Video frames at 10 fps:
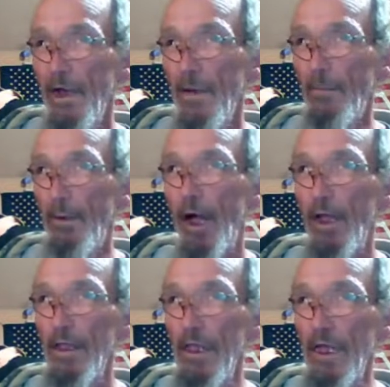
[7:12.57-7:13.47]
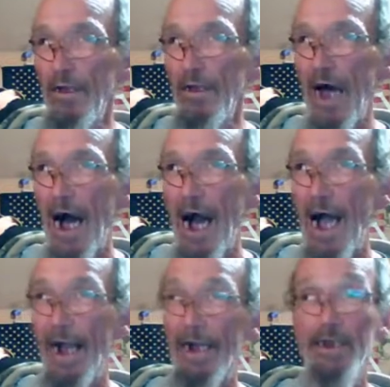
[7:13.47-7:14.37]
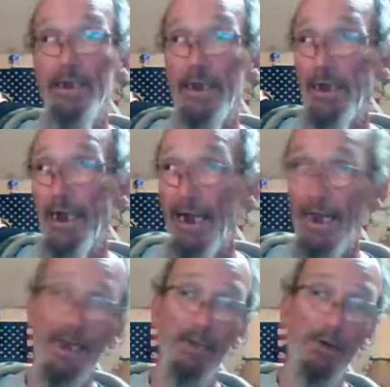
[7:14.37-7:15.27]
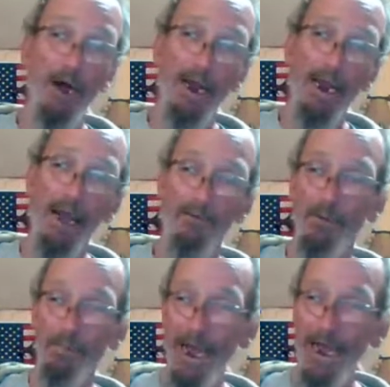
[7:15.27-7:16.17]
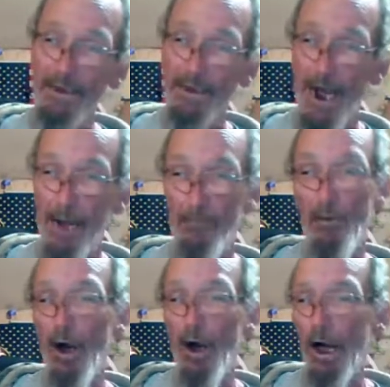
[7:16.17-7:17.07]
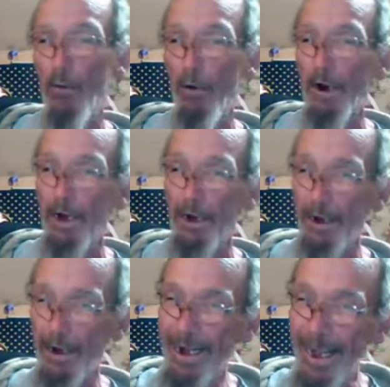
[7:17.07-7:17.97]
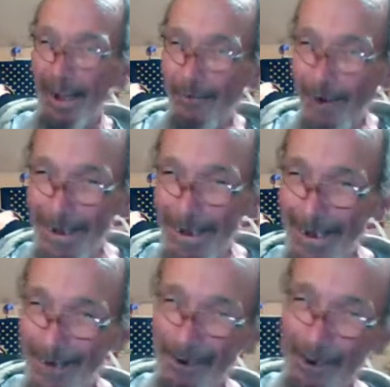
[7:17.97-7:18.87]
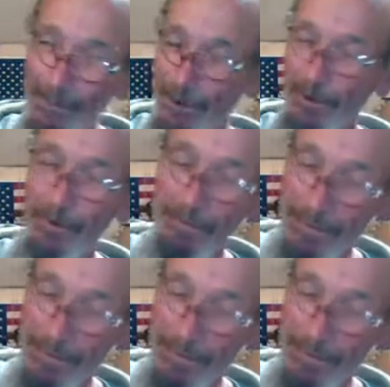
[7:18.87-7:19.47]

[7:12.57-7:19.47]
but I didn't see anybody having a bad time. Well, that one kid when he put the